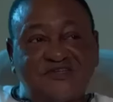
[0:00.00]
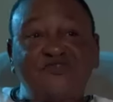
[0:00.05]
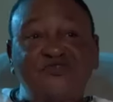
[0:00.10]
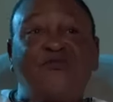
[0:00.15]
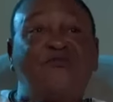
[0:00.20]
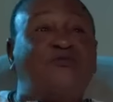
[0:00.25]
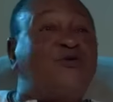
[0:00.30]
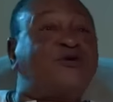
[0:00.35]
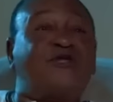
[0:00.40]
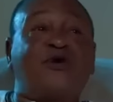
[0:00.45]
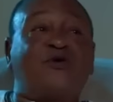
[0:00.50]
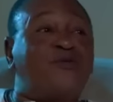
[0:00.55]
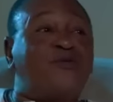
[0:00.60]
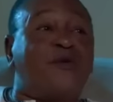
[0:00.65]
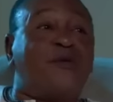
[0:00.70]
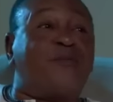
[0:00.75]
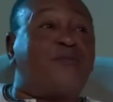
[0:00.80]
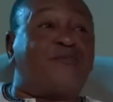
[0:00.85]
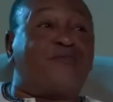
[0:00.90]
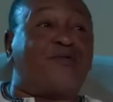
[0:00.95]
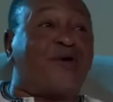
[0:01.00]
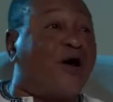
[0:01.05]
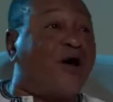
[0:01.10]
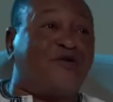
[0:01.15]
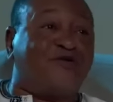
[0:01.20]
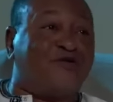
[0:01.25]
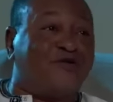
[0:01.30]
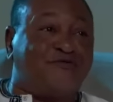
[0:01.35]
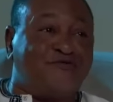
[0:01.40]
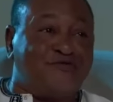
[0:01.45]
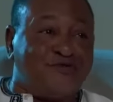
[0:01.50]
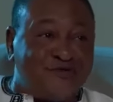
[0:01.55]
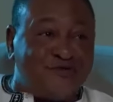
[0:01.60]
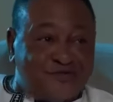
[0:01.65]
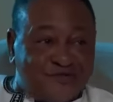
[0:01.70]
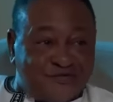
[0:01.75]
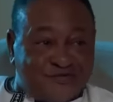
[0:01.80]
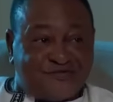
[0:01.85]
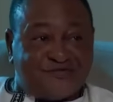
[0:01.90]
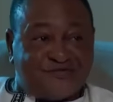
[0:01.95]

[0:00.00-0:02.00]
Your mother will be proud of you.